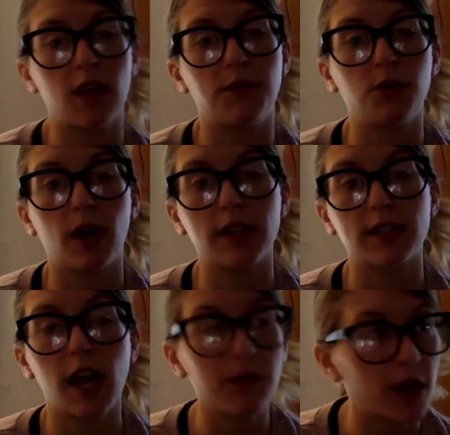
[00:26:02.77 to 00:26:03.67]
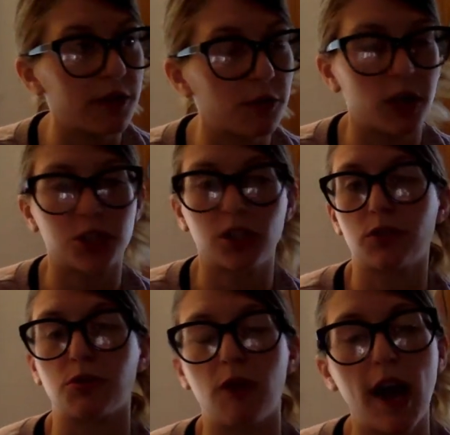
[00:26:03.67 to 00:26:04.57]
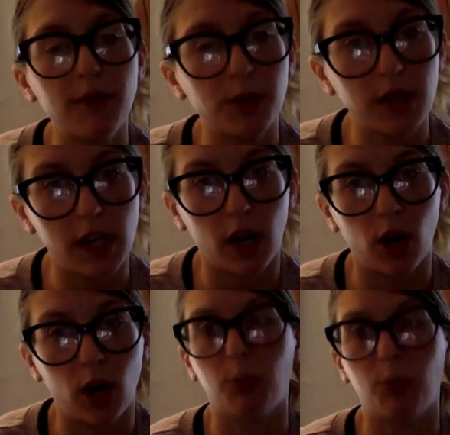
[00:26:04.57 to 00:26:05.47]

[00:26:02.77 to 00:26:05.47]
if you guys ever have questions, or you ever need help,